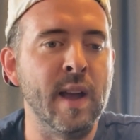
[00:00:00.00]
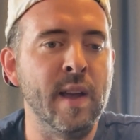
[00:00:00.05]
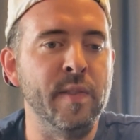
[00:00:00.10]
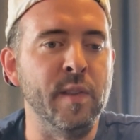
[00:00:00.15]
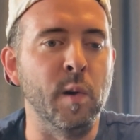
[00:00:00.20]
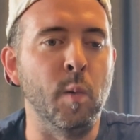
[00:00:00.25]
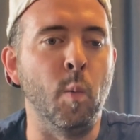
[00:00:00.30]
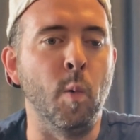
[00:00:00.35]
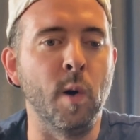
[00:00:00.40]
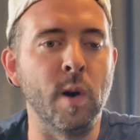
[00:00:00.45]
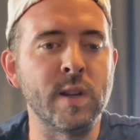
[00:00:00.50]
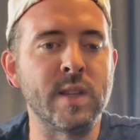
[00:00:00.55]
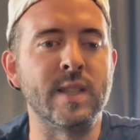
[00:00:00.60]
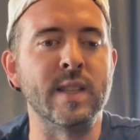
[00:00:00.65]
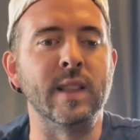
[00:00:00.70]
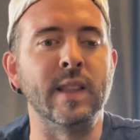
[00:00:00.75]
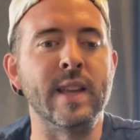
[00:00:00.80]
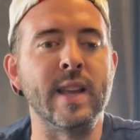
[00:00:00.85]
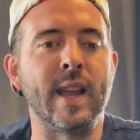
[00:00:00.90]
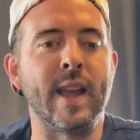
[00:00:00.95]
They're worse in
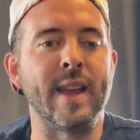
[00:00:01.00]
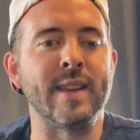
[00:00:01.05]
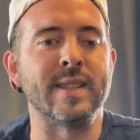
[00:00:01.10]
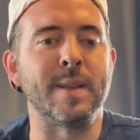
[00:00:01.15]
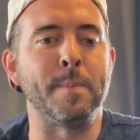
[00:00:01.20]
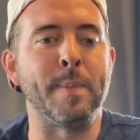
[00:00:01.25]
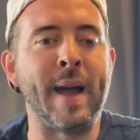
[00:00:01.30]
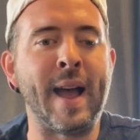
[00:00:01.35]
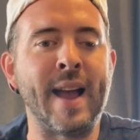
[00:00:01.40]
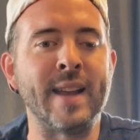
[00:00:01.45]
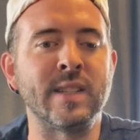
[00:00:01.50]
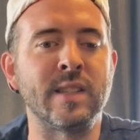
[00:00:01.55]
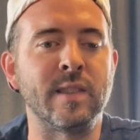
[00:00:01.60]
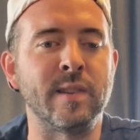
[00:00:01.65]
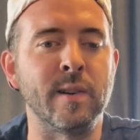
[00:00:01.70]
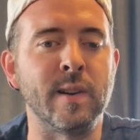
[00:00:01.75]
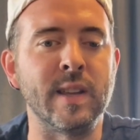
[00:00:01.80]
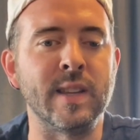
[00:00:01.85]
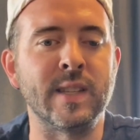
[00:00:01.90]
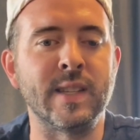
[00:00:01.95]
the league against the pass,
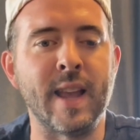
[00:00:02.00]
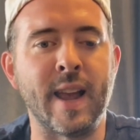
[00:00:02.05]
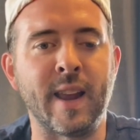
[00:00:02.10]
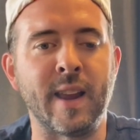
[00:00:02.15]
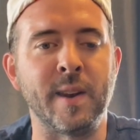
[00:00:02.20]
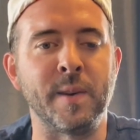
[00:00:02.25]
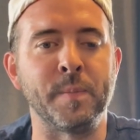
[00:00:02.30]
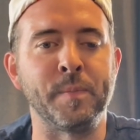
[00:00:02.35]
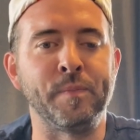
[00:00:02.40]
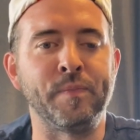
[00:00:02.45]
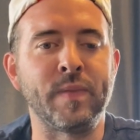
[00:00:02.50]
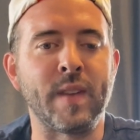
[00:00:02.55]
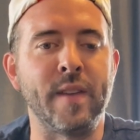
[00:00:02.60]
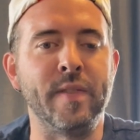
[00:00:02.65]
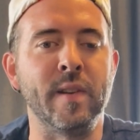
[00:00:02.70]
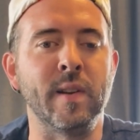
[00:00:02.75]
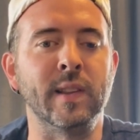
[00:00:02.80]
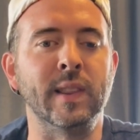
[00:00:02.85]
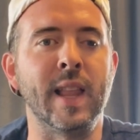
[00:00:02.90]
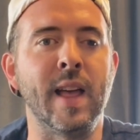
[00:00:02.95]
32nd,
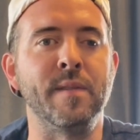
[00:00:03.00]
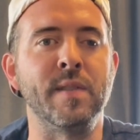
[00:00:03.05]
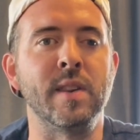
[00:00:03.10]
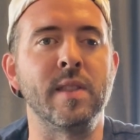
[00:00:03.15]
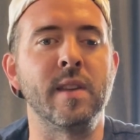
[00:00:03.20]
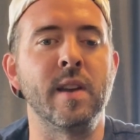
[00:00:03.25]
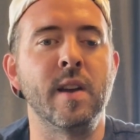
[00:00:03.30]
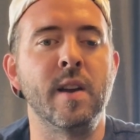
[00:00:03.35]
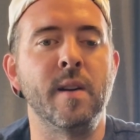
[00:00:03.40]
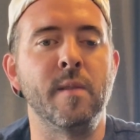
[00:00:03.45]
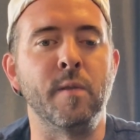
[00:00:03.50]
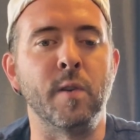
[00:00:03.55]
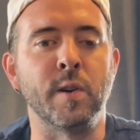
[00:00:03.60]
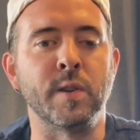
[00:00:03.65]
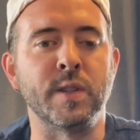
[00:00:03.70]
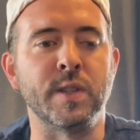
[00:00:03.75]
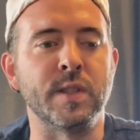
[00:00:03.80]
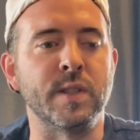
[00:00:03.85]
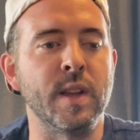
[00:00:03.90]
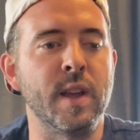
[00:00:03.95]
and they're 11th
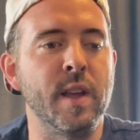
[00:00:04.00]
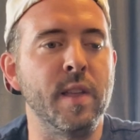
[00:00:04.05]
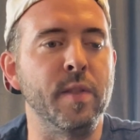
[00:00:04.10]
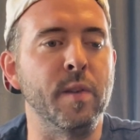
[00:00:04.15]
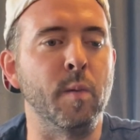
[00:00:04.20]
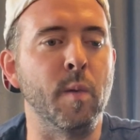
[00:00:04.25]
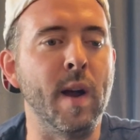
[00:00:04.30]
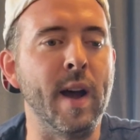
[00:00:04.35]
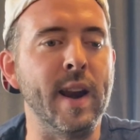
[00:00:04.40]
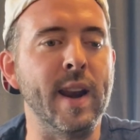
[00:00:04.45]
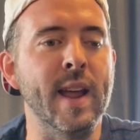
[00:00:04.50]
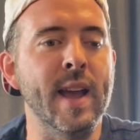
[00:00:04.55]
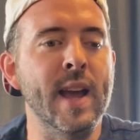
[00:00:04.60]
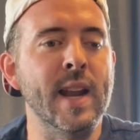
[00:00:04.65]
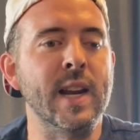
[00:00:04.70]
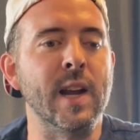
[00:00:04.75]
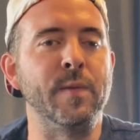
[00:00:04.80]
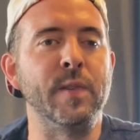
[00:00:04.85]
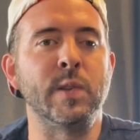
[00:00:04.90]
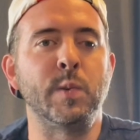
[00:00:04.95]
versus the run.
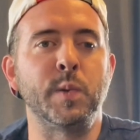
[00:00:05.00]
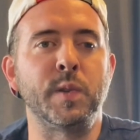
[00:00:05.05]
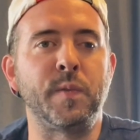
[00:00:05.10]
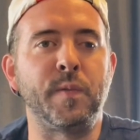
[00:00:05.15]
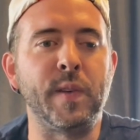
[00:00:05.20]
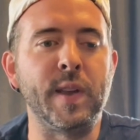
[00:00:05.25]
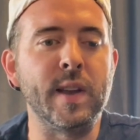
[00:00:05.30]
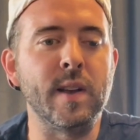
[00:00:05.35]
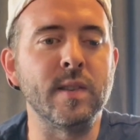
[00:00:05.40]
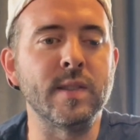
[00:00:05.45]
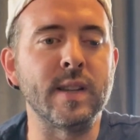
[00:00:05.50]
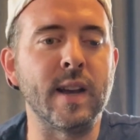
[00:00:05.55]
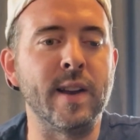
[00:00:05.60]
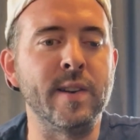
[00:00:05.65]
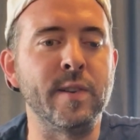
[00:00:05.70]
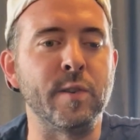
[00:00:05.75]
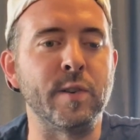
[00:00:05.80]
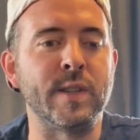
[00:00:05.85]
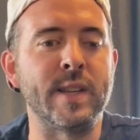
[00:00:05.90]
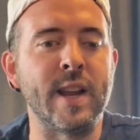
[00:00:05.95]
Now, if this was Fields
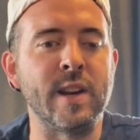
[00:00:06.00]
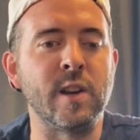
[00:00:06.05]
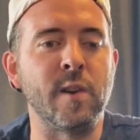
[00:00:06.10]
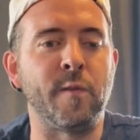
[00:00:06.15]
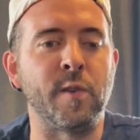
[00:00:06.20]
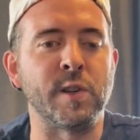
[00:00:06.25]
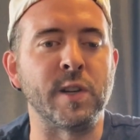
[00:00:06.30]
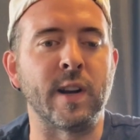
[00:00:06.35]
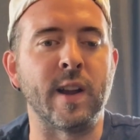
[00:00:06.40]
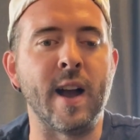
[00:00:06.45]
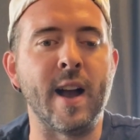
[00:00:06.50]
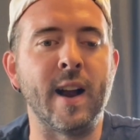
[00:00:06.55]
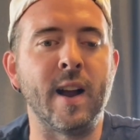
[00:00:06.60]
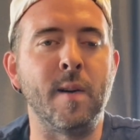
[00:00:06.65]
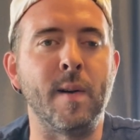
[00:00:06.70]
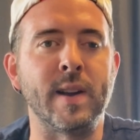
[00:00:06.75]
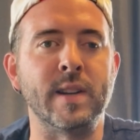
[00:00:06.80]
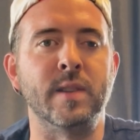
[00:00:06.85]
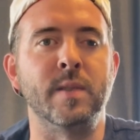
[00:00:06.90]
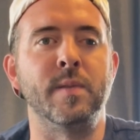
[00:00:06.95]
under center for
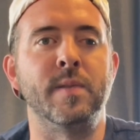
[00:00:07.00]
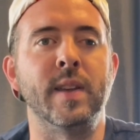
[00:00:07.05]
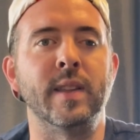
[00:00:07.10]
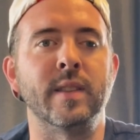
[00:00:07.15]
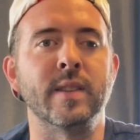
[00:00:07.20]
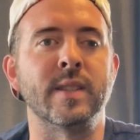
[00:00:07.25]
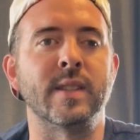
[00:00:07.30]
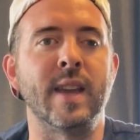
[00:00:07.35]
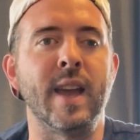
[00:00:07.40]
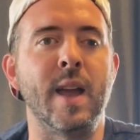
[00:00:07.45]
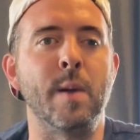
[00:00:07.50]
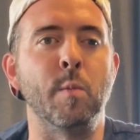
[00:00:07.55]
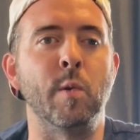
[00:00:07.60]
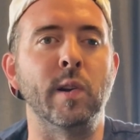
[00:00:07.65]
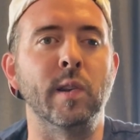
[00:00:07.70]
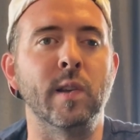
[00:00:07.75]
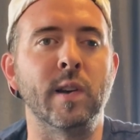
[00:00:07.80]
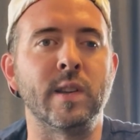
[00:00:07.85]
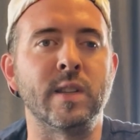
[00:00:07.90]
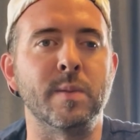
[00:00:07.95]
Chicago, I do think this game
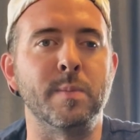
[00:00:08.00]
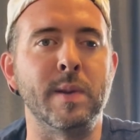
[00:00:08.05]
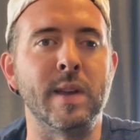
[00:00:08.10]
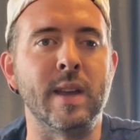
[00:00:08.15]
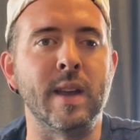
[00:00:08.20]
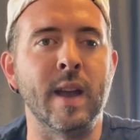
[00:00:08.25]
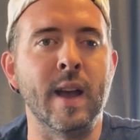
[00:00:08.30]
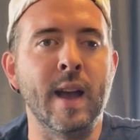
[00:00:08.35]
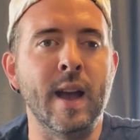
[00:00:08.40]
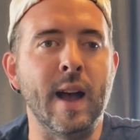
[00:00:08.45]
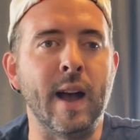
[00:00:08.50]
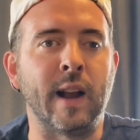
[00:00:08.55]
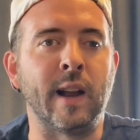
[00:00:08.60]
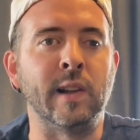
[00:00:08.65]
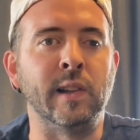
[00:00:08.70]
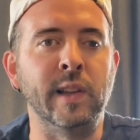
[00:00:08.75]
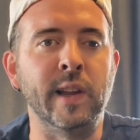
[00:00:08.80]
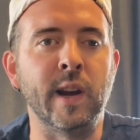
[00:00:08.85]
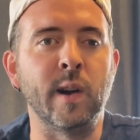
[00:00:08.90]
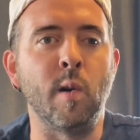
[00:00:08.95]
would look to be a
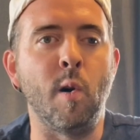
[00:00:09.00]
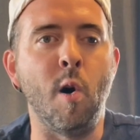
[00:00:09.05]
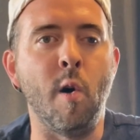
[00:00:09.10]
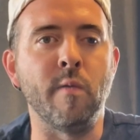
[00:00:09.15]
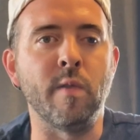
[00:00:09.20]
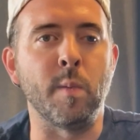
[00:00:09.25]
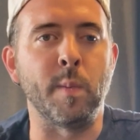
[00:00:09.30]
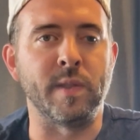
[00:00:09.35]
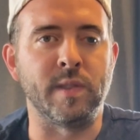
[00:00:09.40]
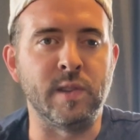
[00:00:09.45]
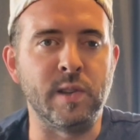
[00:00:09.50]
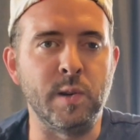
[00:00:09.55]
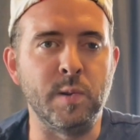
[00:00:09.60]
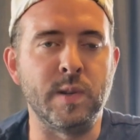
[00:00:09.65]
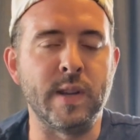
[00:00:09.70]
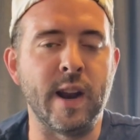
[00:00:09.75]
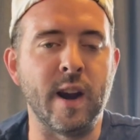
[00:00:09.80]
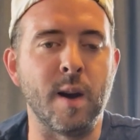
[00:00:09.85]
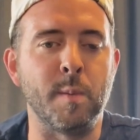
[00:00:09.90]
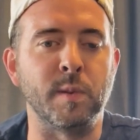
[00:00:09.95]
clear over with two
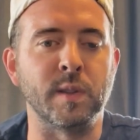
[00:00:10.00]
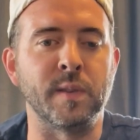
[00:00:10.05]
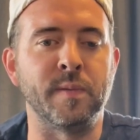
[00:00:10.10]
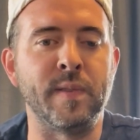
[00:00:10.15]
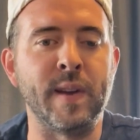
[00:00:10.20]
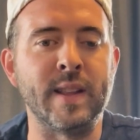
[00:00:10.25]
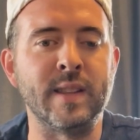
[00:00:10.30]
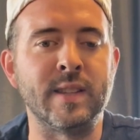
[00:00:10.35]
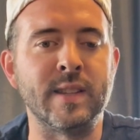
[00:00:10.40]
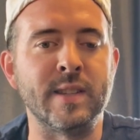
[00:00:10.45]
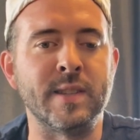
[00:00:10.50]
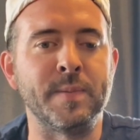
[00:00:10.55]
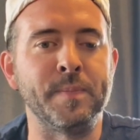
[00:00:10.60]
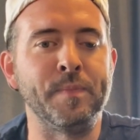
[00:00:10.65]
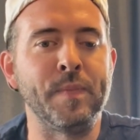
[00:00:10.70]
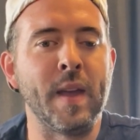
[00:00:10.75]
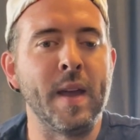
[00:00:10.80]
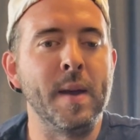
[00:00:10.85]
terrible defenses.